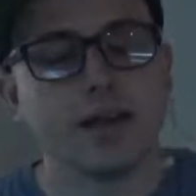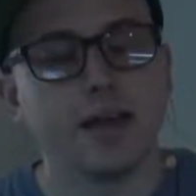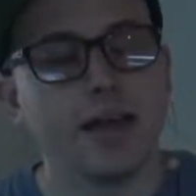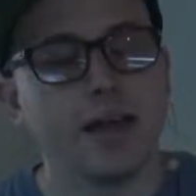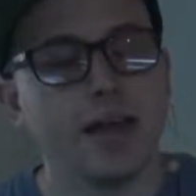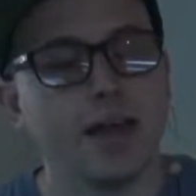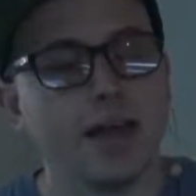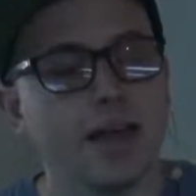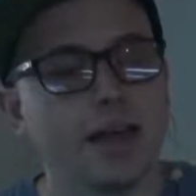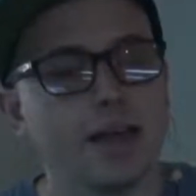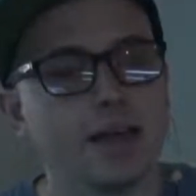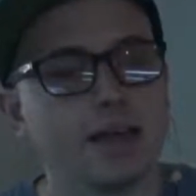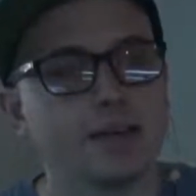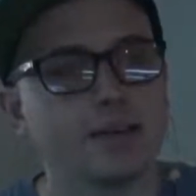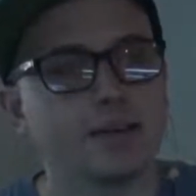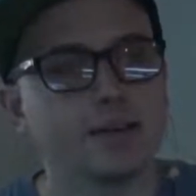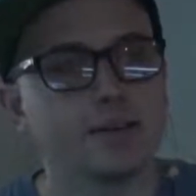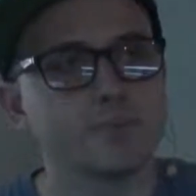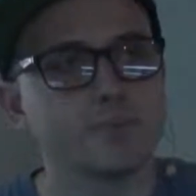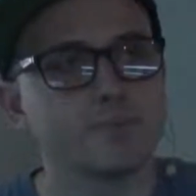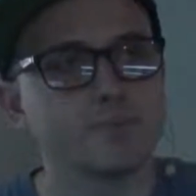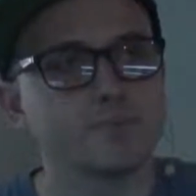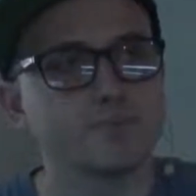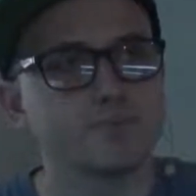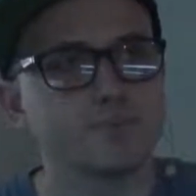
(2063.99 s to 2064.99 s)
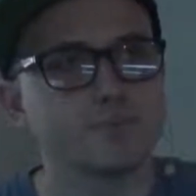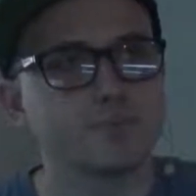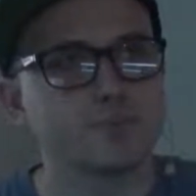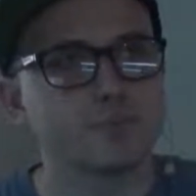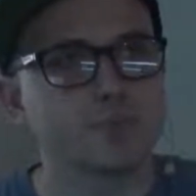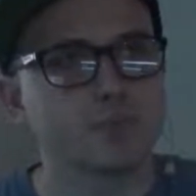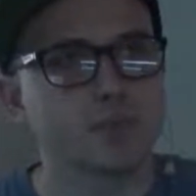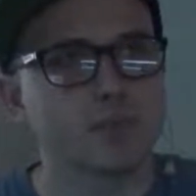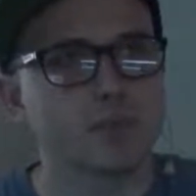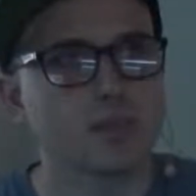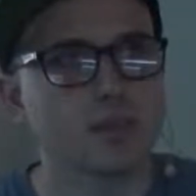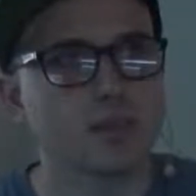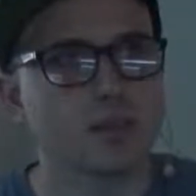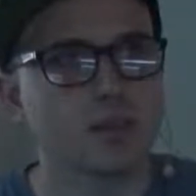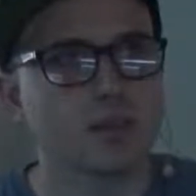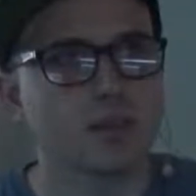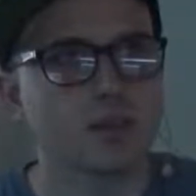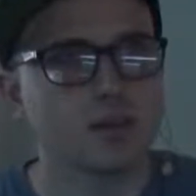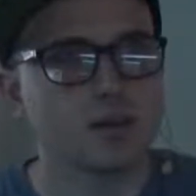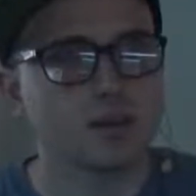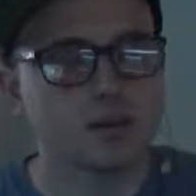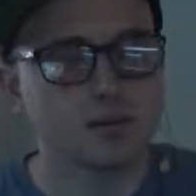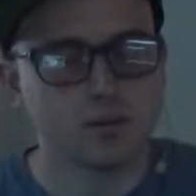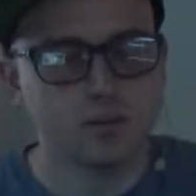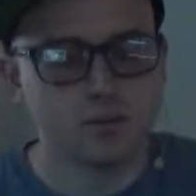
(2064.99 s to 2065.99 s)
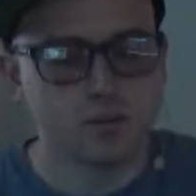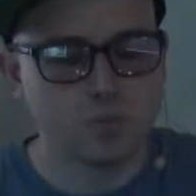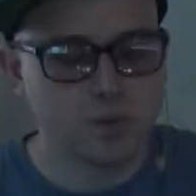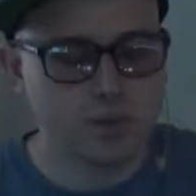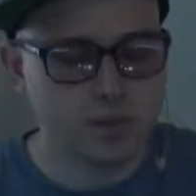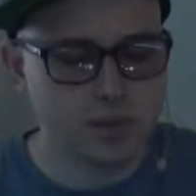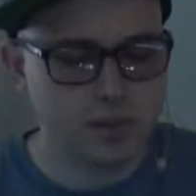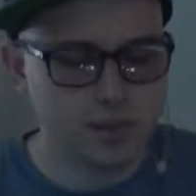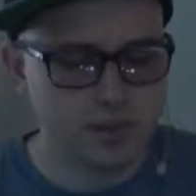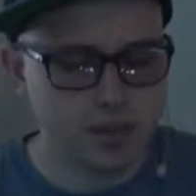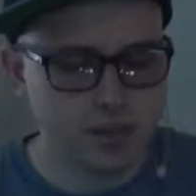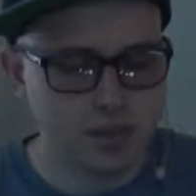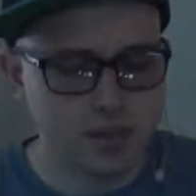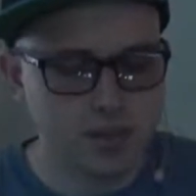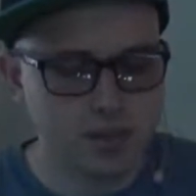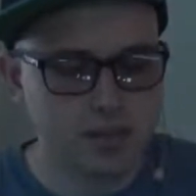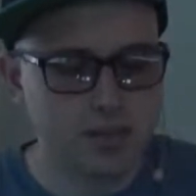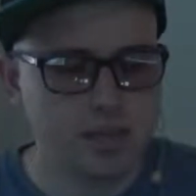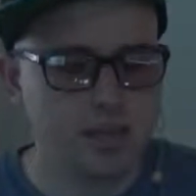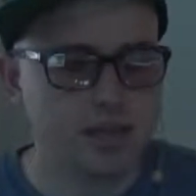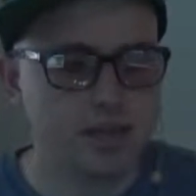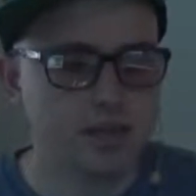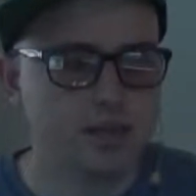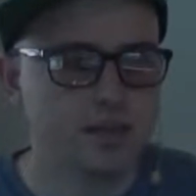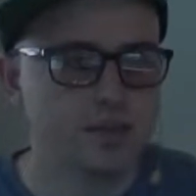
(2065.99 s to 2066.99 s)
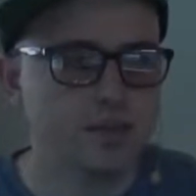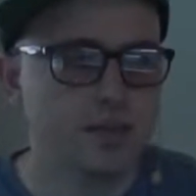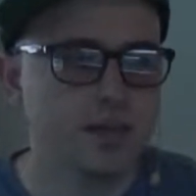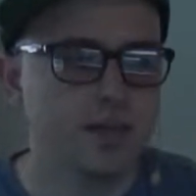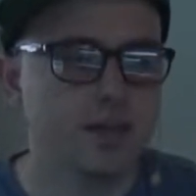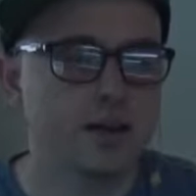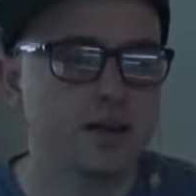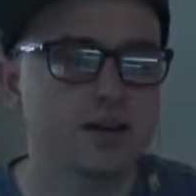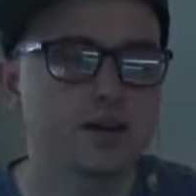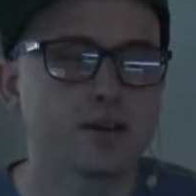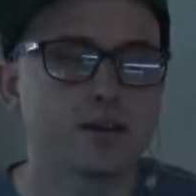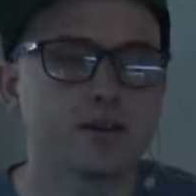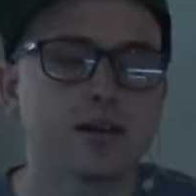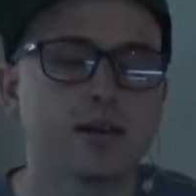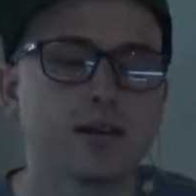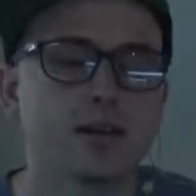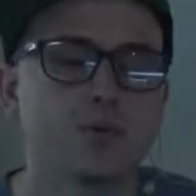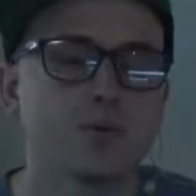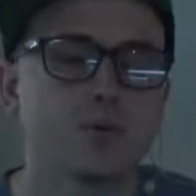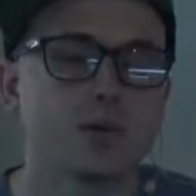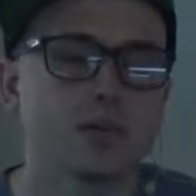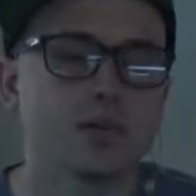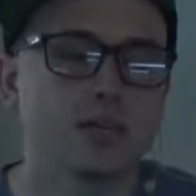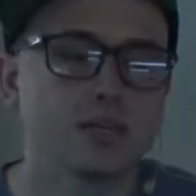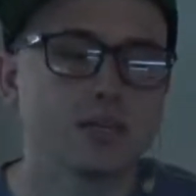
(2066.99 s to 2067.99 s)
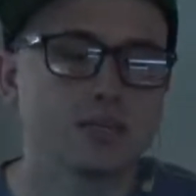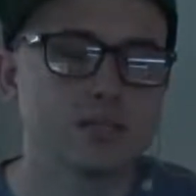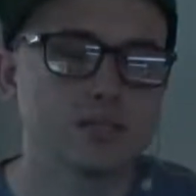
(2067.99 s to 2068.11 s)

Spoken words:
And when the king there, when he